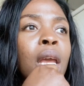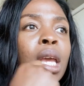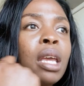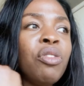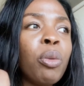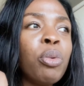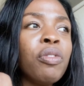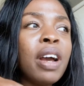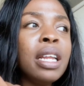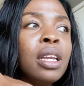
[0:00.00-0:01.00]
If you're
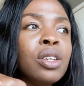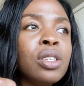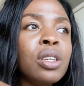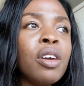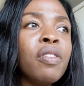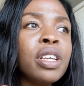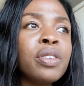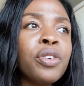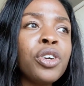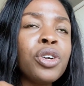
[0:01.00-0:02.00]
providing a service
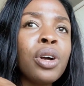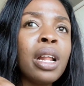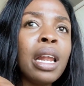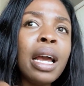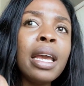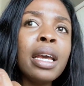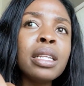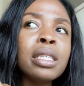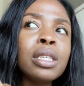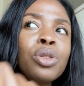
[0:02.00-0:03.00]
for your
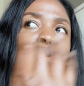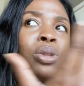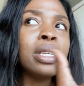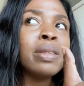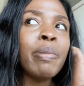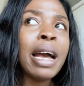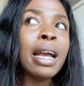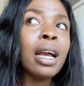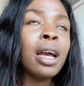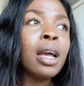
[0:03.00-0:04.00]
clients through this
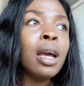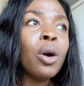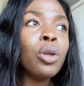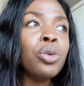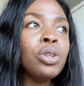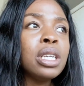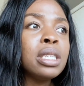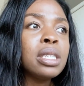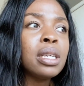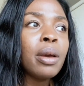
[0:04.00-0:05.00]
bank or through
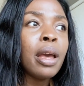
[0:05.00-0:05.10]
this